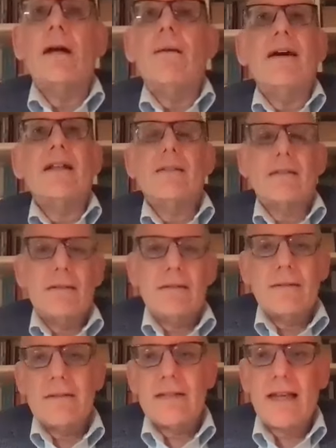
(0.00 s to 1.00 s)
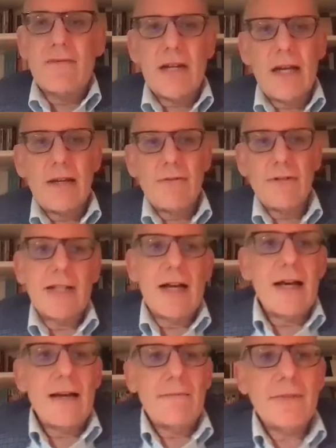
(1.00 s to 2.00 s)
about 700
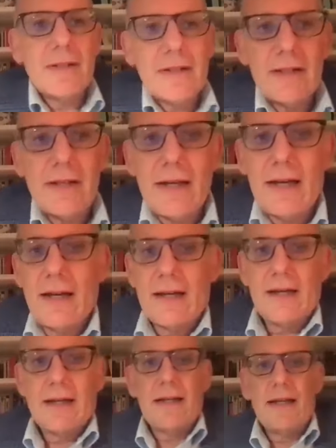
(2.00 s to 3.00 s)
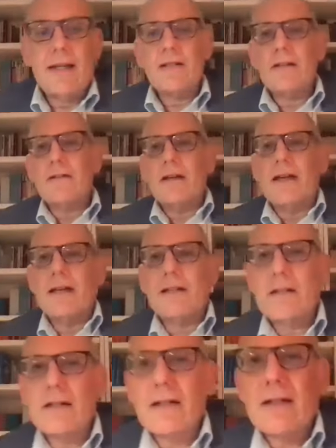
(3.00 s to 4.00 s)
times. It
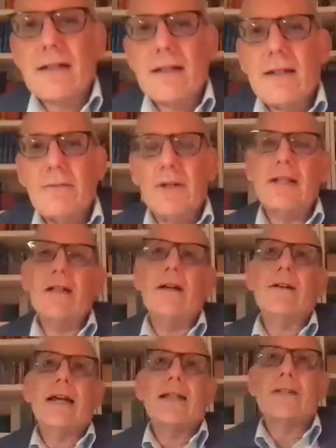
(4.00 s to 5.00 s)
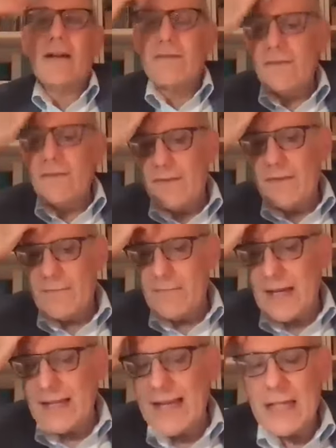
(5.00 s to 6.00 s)
took, well, okay, so
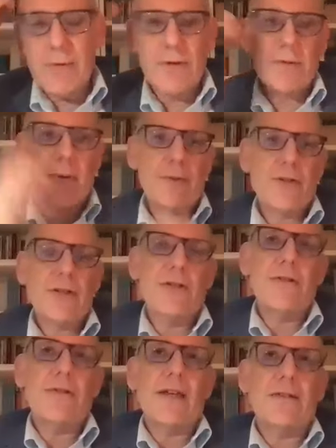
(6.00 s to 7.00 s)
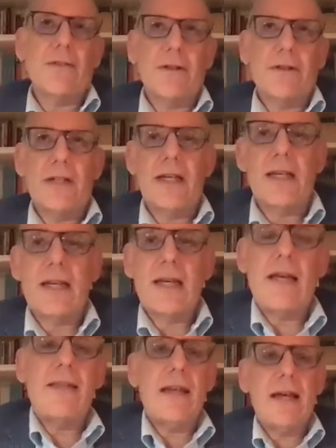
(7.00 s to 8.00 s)
my last book was published in 2013,
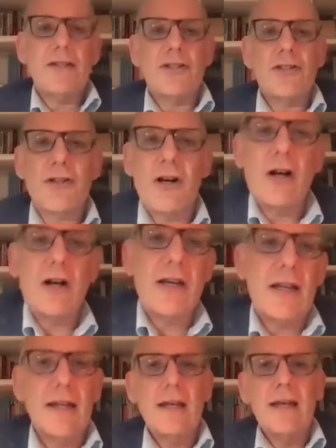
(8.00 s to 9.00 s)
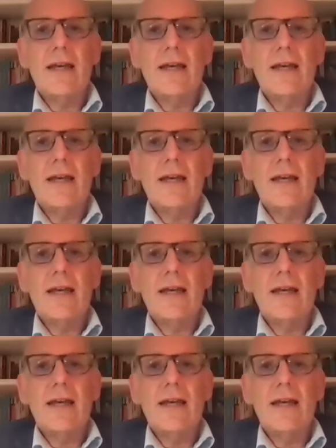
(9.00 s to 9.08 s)
and then I started